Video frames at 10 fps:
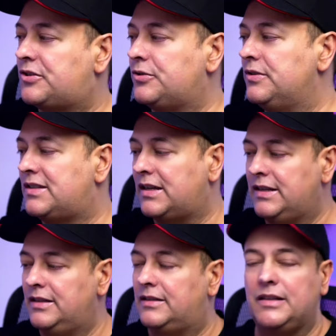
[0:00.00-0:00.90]
and as soon as I
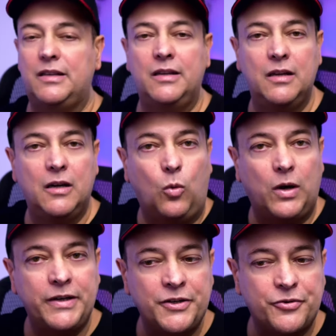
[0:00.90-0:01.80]
hit the
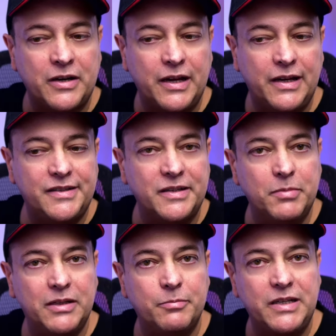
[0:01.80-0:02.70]
180
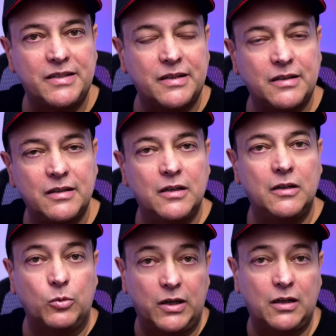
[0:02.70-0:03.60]
millimeter,
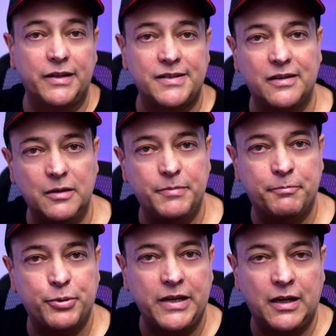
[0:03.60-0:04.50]
well, that's going to
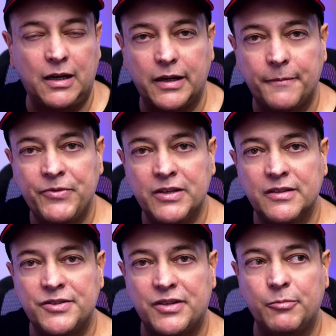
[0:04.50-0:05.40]
be pretty high.
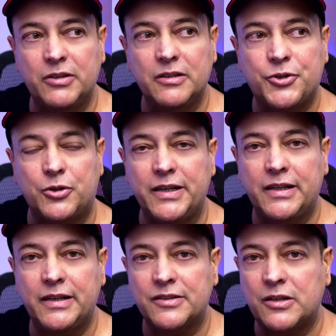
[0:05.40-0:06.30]
So I'm going to try
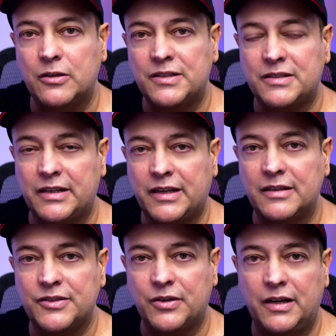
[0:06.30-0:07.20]
and get as close as I
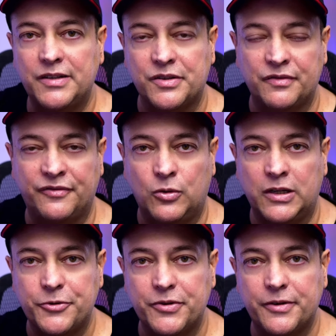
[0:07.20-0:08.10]
can to ISO
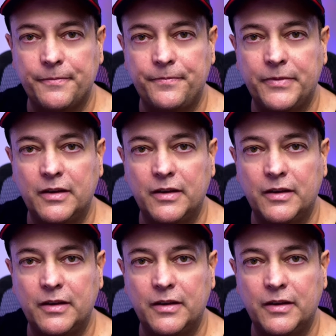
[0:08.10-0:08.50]
400,